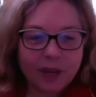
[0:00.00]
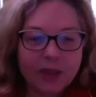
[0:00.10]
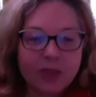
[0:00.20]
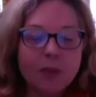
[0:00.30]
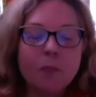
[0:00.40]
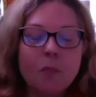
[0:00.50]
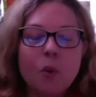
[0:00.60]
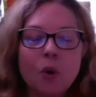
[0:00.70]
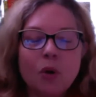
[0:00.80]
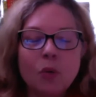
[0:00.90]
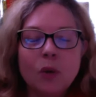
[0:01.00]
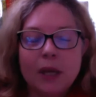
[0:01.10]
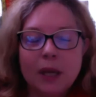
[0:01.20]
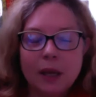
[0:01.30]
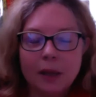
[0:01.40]
the
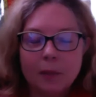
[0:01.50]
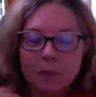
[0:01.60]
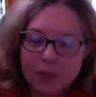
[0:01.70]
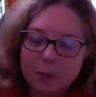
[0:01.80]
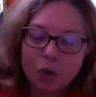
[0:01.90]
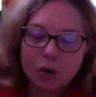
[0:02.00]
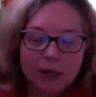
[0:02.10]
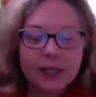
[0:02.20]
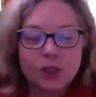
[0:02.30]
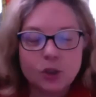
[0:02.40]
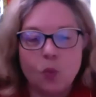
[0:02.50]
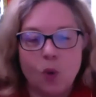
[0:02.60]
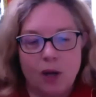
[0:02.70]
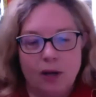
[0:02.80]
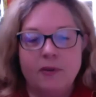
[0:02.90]
more each
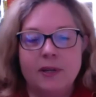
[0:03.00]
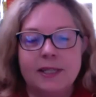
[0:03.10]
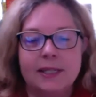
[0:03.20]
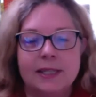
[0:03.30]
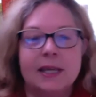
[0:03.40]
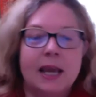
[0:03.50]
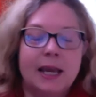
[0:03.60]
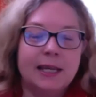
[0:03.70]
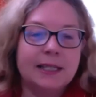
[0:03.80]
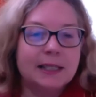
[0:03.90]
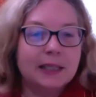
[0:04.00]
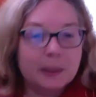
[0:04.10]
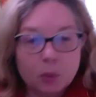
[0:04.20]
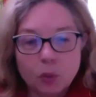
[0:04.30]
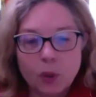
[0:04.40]
one of us is
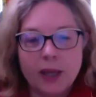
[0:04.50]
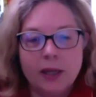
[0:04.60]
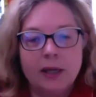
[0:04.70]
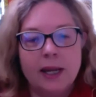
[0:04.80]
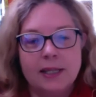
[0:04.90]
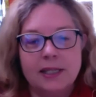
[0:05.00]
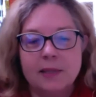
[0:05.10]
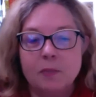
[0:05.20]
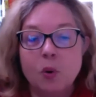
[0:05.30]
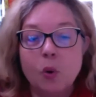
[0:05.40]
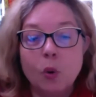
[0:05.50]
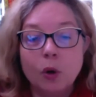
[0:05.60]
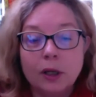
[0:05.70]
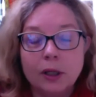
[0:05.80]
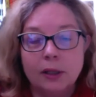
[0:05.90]
liberated and
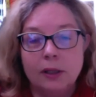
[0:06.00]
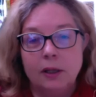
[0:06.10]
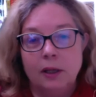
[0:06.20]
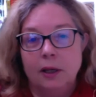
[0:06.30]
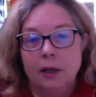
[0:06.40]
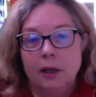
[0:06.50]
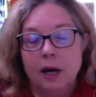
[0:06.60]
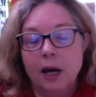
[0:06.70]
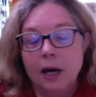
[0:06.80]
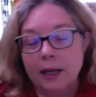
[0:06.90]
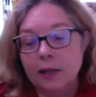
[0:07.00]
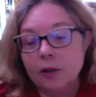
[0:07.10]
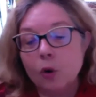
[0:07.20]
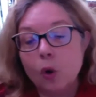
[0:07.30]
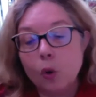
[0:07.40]
supported in
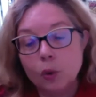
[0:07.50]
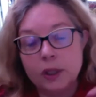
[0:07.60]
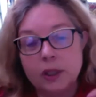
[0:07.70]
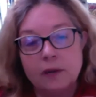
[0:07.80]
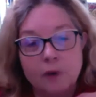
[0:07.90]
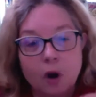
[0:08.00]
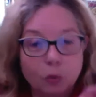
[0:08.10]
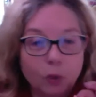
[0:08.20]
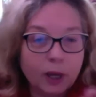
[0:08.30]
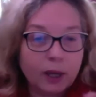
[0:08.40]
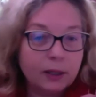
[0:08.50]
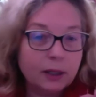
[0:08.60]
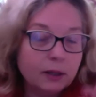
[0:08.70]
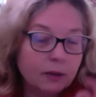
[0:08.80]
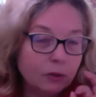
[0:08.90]
the holding of our red
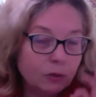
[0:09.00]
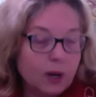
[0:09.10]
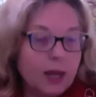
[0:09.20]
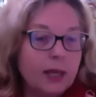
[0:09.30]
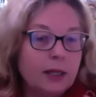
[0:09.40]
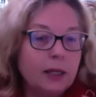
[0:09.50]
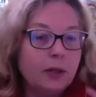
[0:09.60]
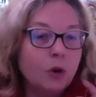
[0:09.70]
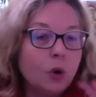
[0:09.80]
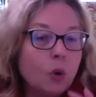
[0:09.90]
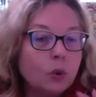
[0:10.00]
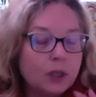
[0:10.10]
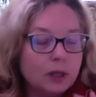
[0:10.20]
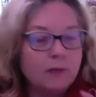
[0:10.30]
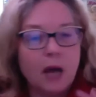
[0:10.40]
thread, in the
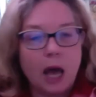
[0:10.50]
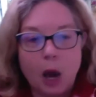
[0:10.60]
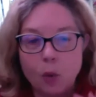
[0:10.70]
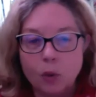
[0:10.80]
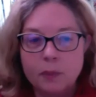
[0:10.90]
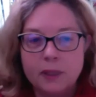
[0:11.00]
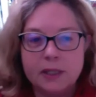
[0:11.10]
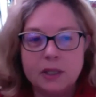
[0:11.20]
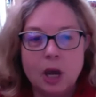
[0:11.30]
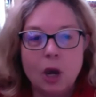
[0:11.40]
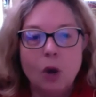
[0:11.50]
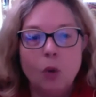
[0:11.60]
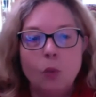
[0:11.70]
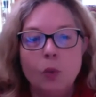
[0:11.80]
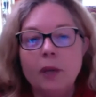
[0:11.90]
holding of our piece,
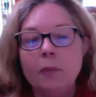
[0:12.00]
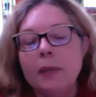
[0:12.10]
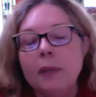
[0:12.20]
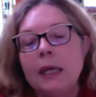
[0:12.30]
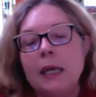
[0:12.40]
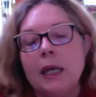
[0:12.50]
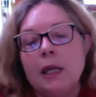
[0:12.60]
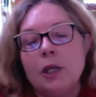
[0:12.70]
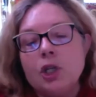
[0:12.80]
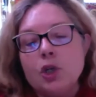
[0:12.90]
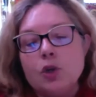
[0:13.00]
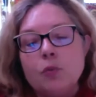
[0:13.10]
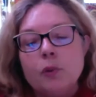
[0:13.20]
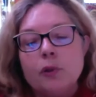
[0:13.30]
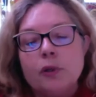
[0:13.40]
we begin to
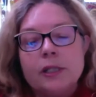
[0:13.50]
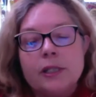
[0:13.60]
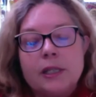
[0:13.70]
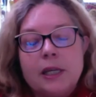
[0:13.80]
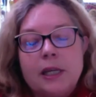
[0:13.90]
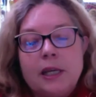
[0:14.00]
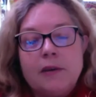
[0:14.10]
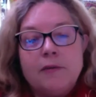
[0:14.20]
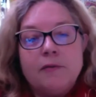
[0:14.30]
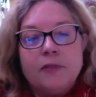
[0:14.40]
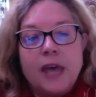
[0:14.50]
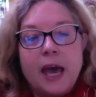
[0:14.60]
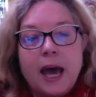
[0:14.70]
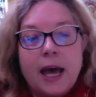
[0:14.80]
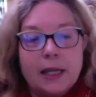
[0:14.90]
perceive
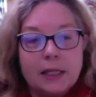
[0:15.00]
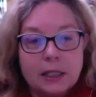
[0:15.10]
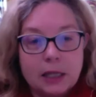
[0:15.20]
that